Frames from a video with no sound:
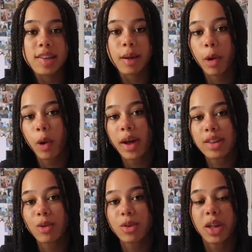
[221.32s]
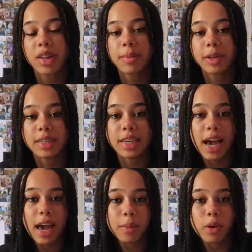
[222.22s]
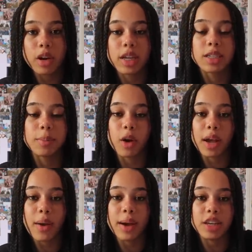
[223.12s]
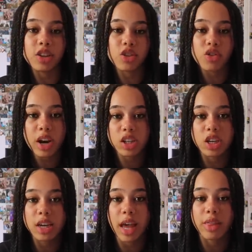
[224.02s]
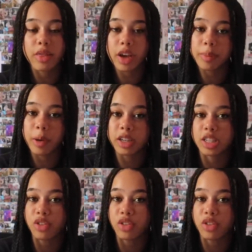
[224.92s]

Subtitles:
Sigma OS also has a built-in ad blocker to block out any distraction and third-party